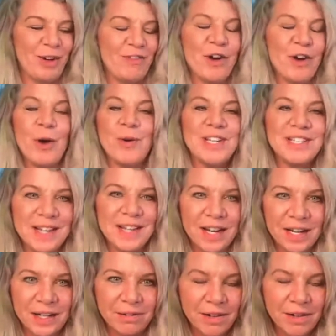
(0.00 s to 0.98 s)
we've always
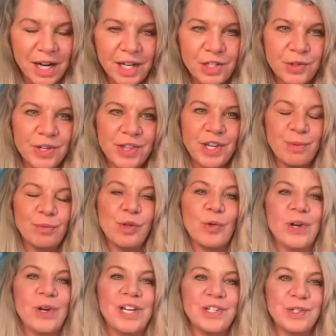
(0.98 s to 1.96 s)
said it, right? Treat the
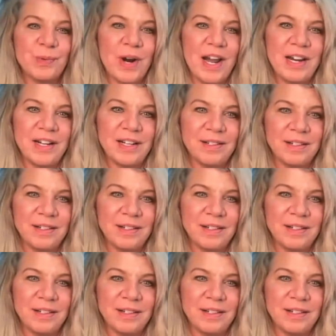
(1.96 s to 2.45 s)
employees right,